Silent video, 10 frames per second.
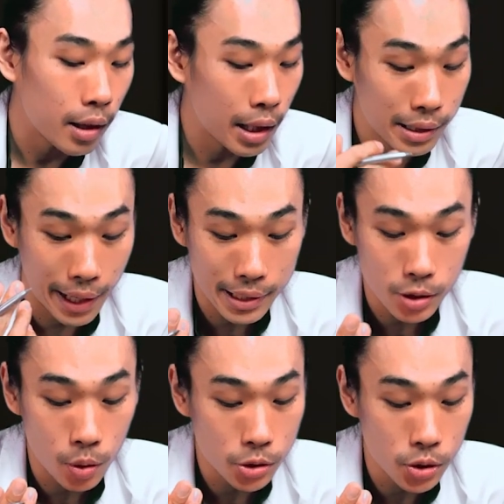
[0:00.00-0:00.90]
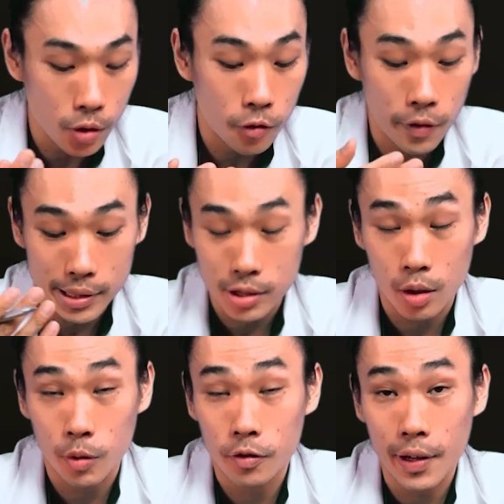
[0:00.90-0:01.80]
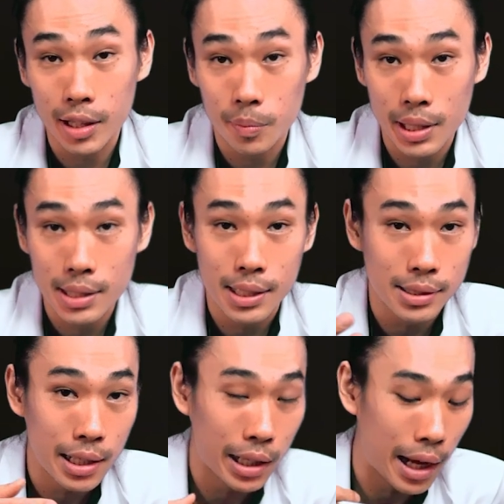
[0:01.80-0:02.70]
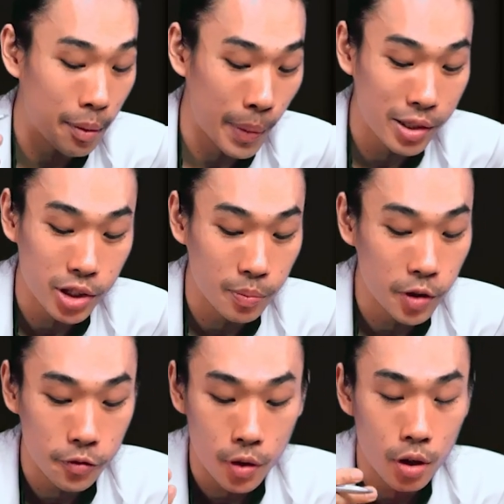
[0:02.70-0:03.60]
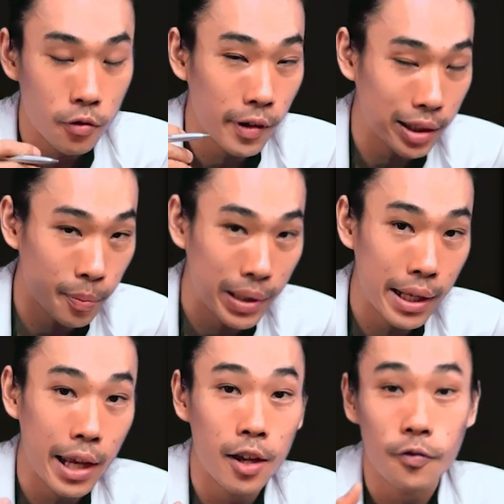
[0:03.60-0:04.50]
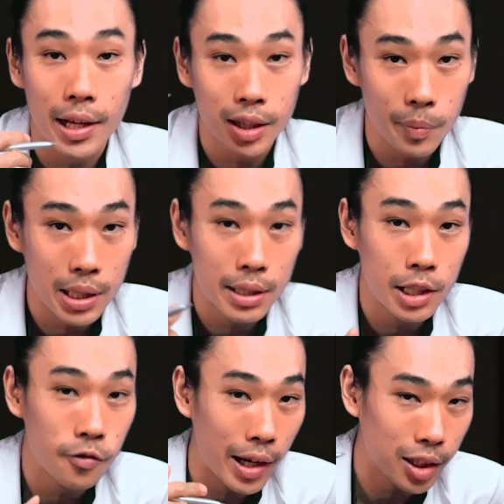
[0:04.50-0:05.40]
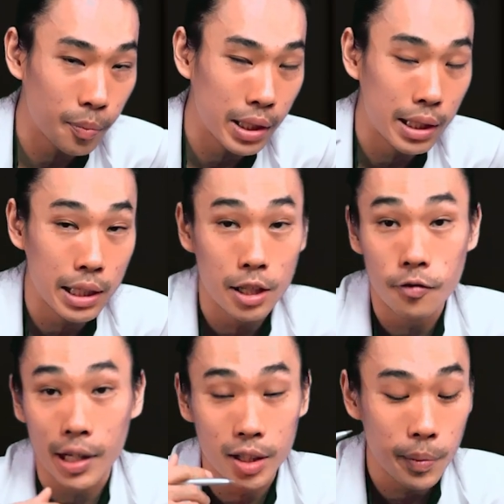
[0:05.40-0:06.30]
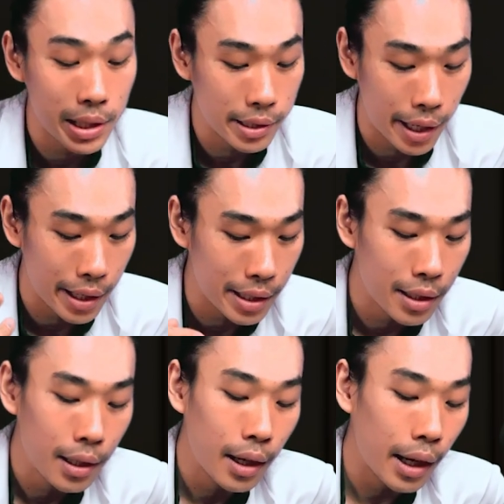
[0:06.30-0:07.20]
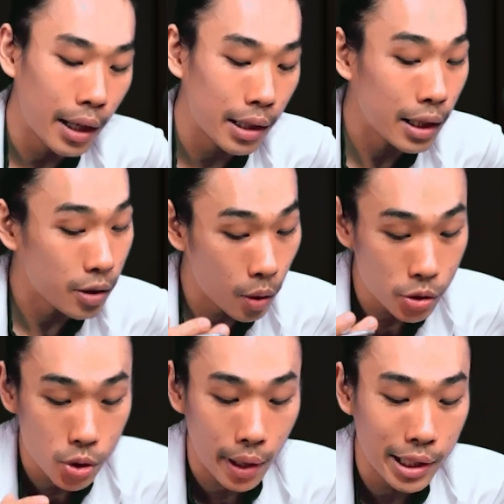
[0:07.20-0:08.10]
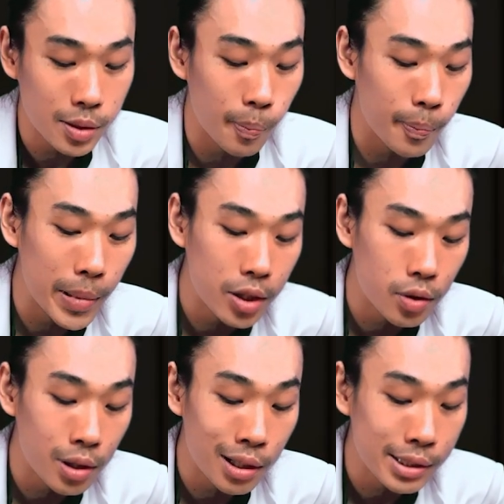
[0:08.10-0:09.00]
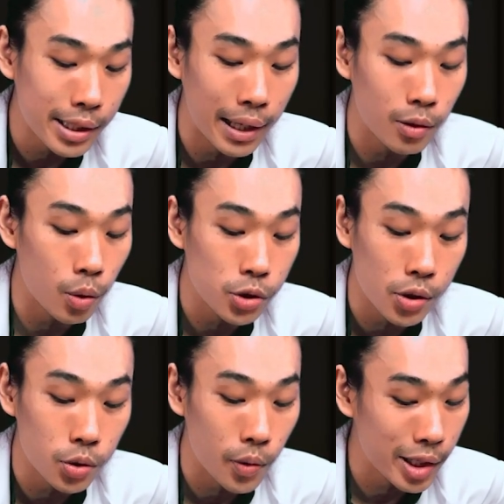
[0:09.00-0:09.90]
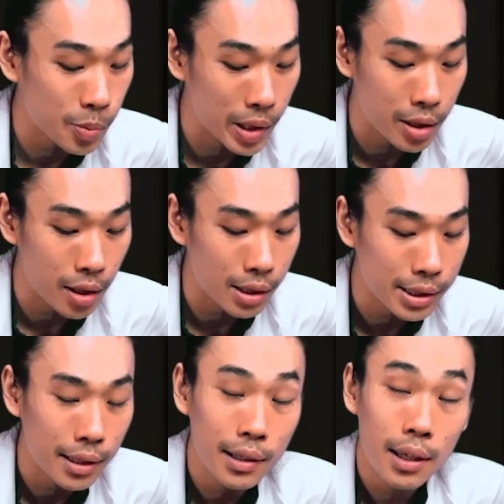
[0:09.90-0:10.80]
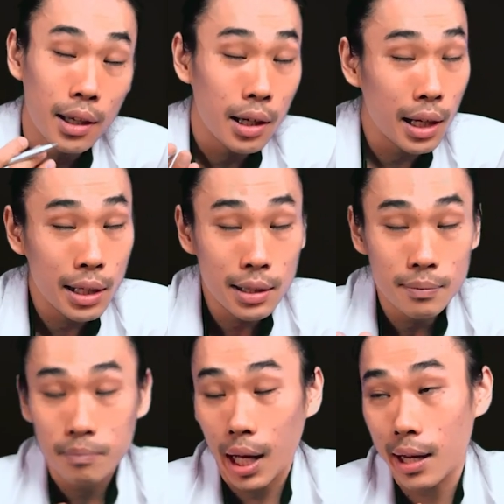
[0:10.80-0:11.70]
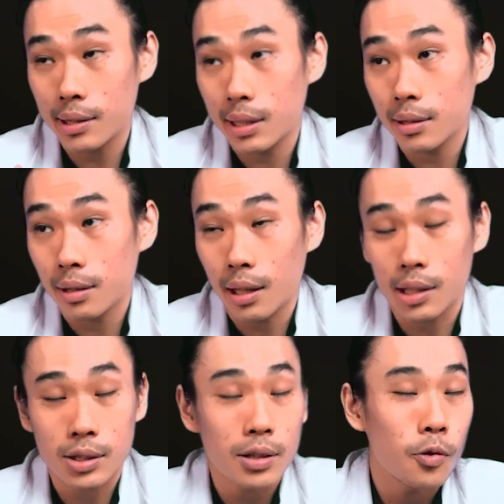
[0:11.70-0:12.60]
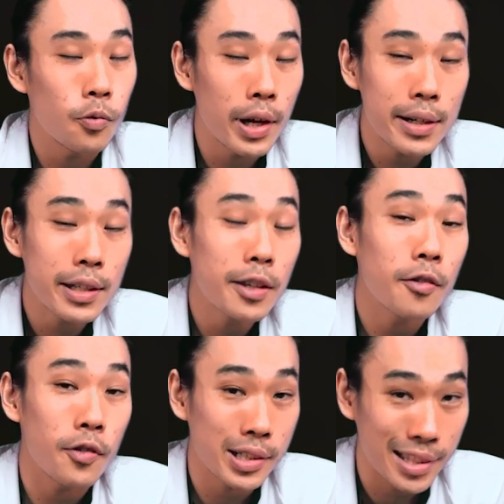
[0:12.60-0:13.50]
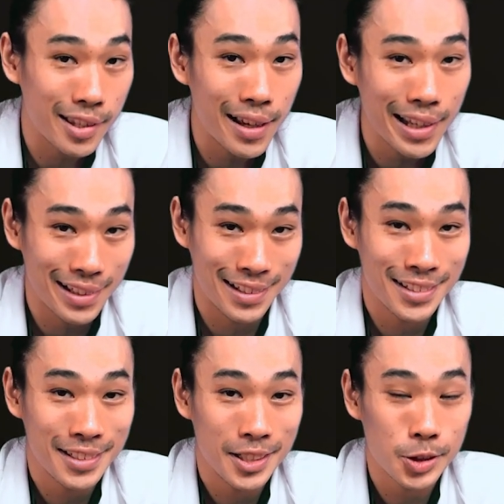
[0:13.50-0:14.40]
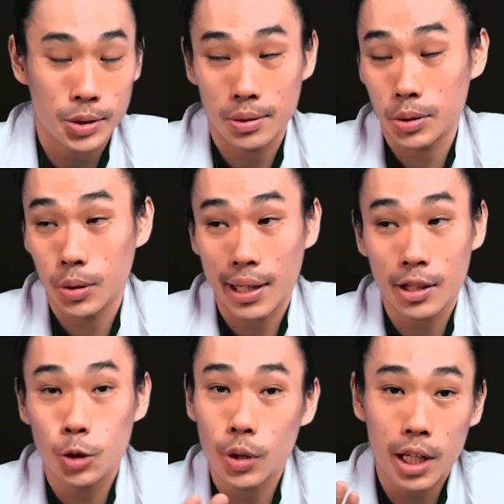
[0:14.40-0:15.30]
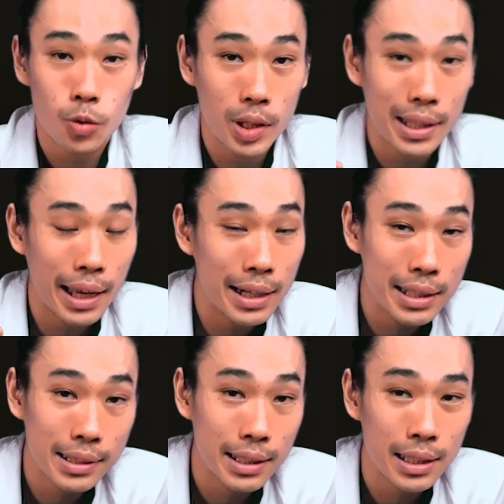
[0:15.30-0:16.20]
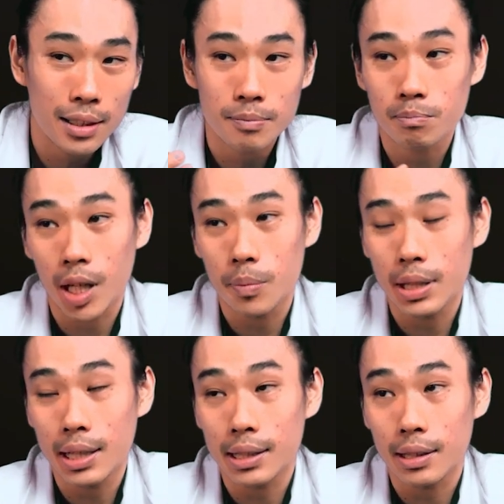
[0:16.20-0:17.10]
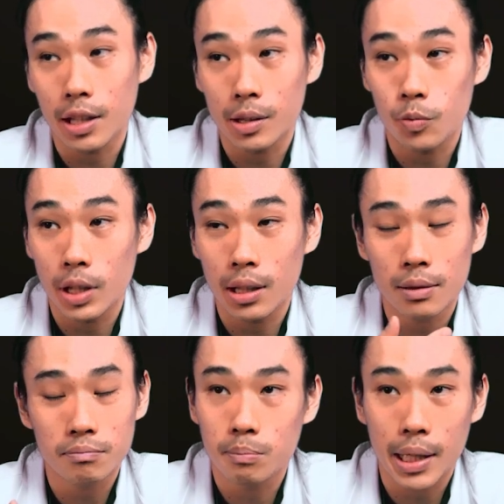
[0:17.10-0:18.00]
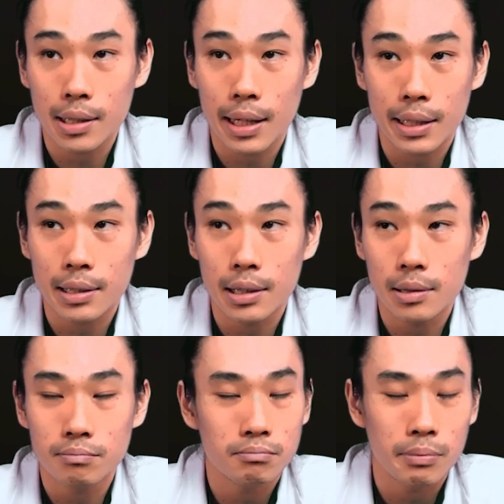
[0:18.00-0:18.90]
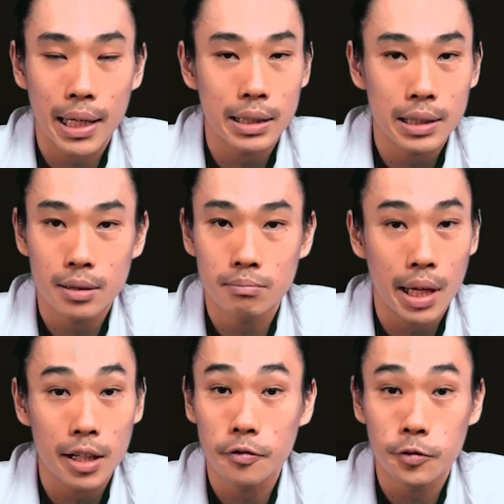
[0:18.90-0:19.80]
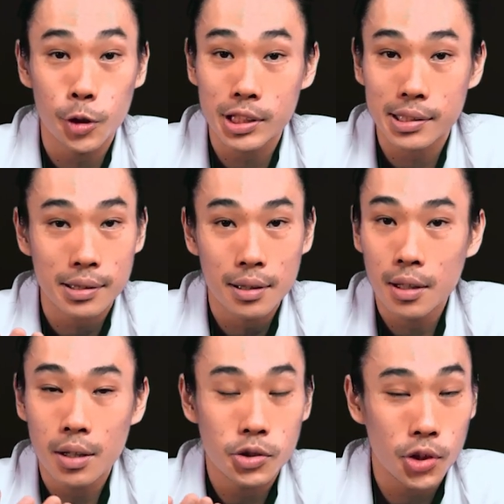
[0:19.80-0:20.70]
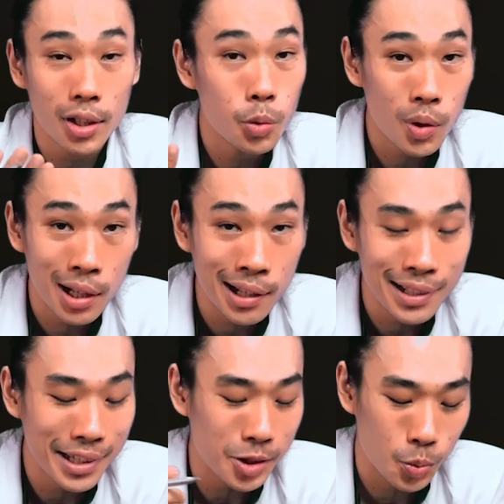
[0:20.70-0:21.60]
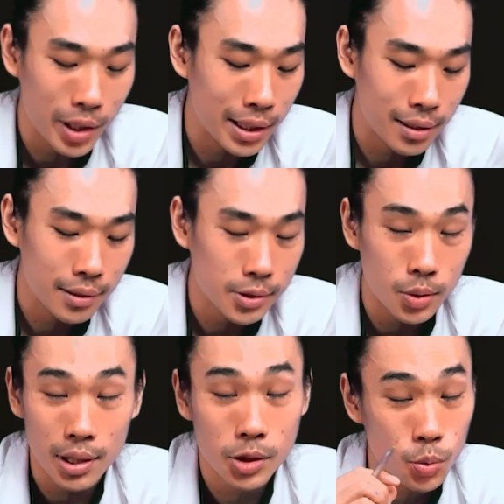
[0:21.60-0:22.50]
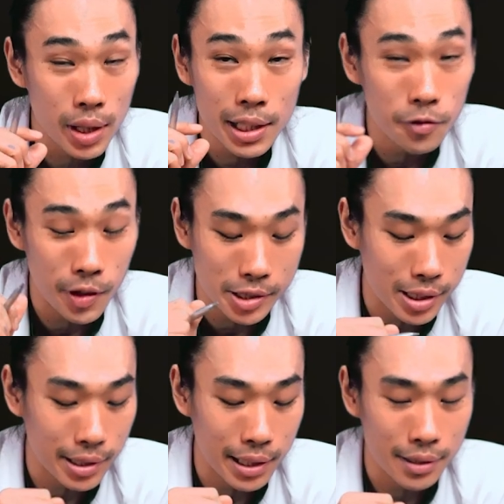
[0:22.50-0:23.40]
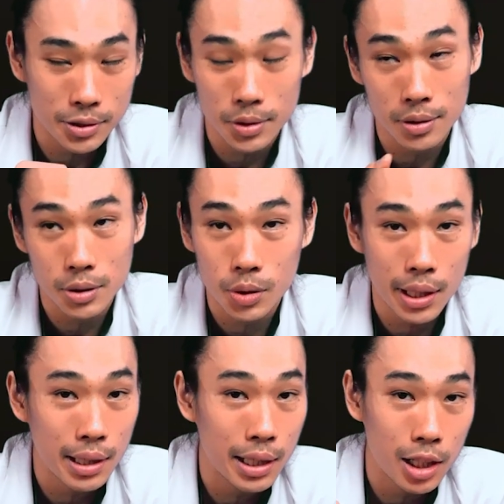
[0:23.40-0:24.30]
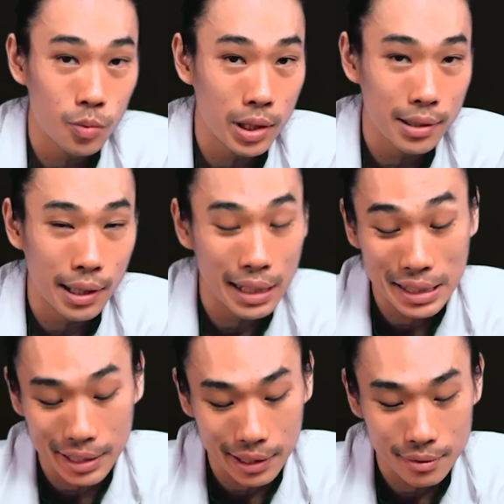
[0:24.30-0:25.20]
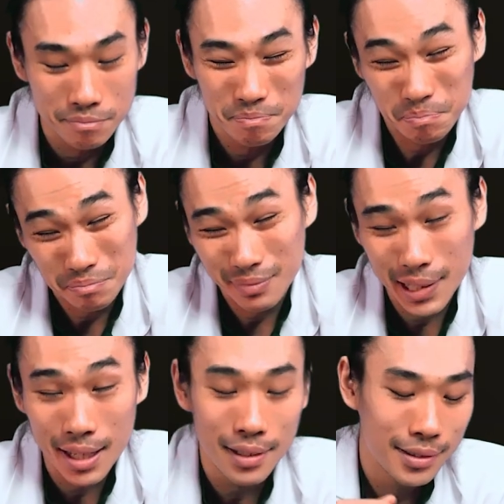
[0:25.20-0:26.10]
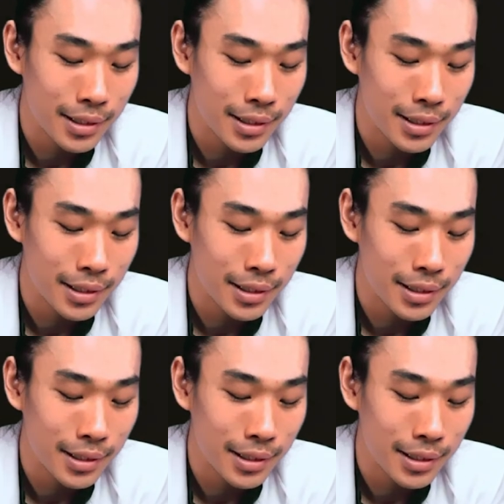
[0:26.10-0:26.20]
it has also fat soluble vitamin, just like I mentioned before, vitamin A, vitamin D, vitamin E, vitamin K, and it also has minerals and also trace minerals, and I think it's very versatile. So you can cook it with anything. Maybe it will make like many foods genre as well. So it's really versatile. So you can eat it with anything. Yeah.